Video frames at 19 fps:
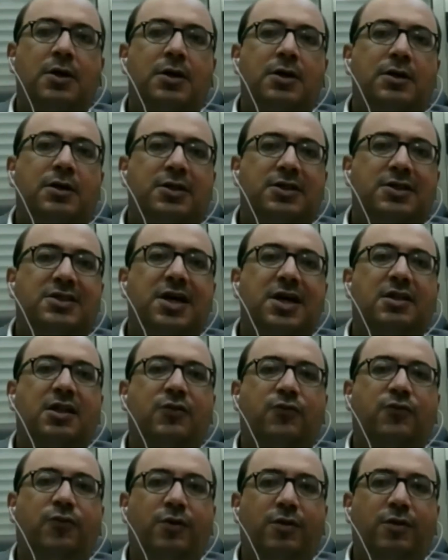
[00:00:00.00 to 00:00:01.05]
decided
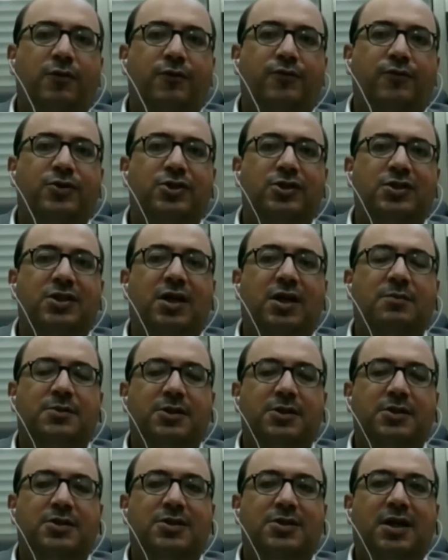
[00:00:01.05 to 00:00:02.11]
for the first time
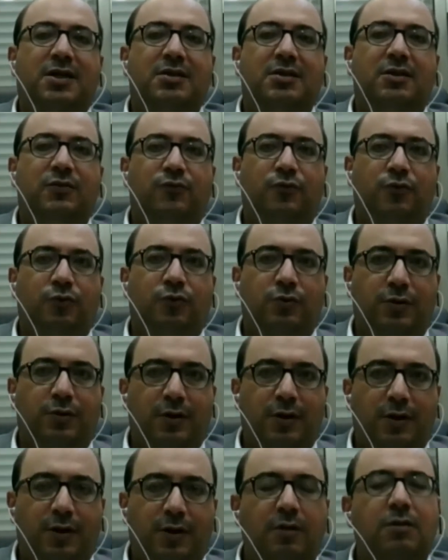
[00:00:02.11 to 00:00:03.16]
since
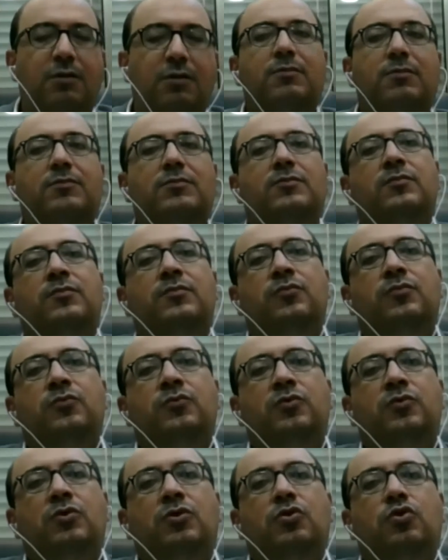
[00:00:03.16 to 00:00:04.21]
1948
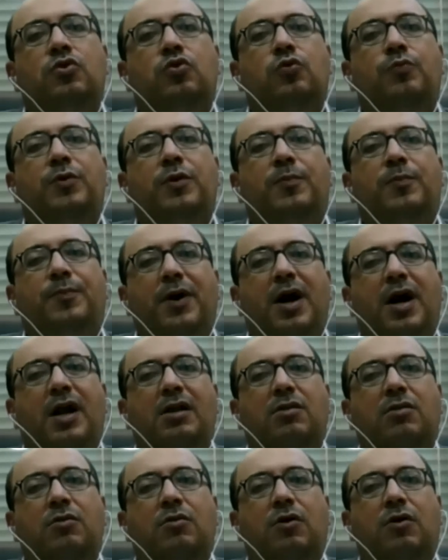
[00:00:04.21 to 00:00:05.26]
to be part
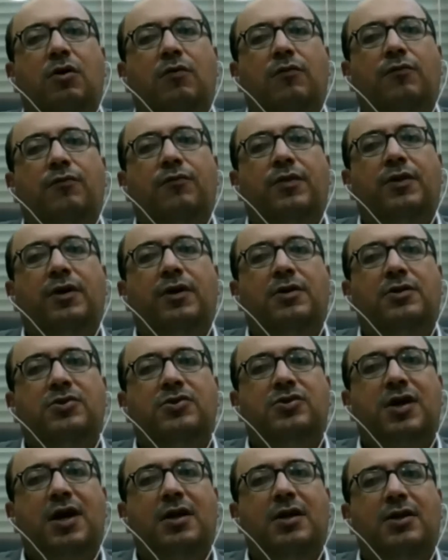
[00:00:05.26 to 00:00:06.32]
of the
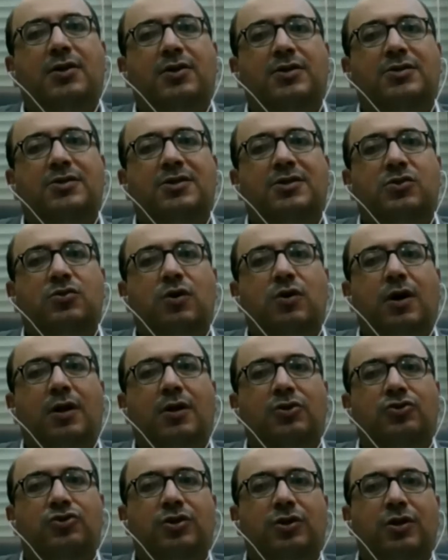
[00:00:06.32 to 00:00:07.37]
Israeli racist
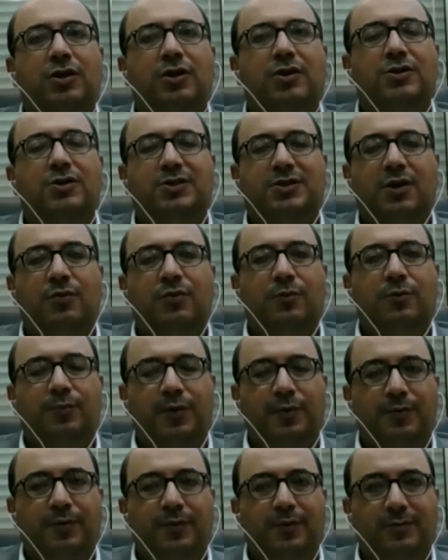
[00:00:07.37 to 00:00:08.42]
coalition against our people.